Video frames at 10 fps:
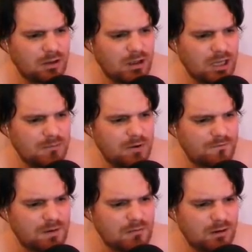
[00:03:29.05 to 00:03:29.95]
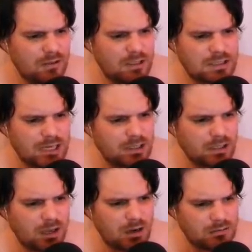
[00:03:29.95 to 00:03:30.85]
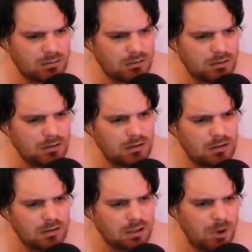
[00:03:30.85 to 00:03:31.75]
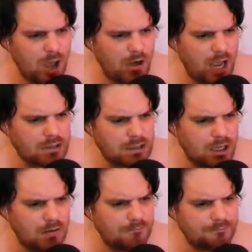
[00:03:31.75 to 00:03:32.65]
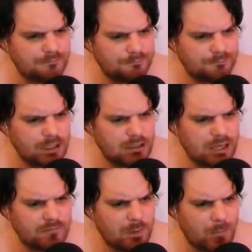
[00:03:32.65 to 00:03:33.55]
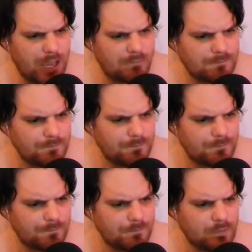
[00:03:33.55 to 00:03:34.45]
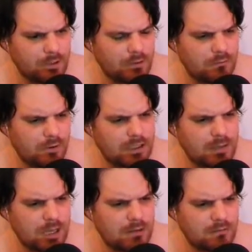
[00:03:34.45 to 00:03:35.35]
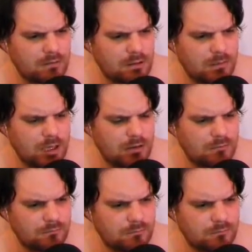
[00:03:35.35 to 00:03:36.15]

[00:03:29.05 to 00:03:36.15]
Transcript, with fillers: I only put filter on you a second ago. Come on, Artyom. Get it together, my man. Right, give me, give me.